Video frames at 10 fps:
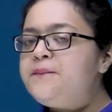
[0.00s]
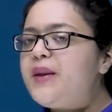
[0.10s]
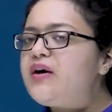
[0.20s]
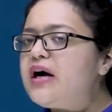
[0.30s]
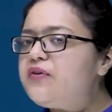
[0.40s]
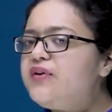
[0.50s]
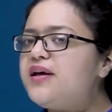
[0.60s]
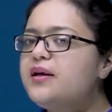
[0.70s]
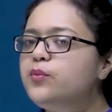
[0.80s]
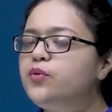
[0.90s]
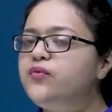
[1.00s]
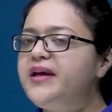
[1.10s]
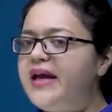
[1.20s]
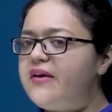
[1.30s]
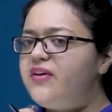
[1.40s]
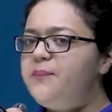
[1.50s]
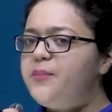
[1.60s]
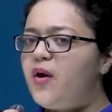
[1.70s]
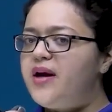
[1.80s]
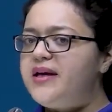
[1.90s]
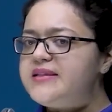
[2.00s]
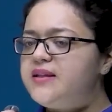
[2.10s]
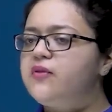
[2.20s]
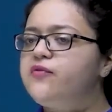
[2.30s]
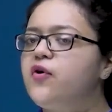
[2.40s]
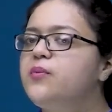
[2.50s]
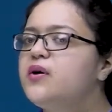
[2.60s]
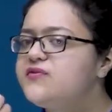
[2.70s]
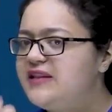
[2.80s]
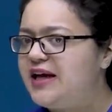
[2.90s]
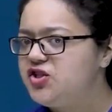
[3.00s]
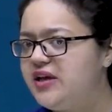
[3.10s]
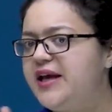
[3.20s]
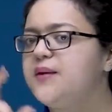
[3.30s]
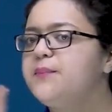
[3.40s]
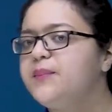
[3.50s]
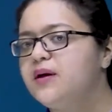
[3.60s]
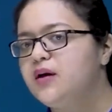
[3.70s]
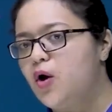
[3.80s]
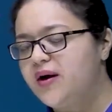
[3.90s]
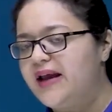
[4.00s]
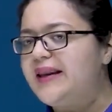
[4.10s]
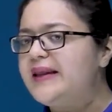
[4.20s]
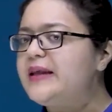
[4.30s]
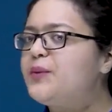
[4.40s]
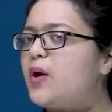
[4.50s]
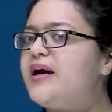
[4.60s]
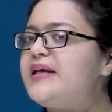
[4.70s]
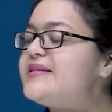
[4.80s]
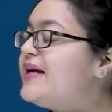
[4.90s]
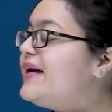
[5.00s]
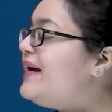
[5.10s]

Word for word: Now after removing heavy impurities in the form of sludge like organic impurities,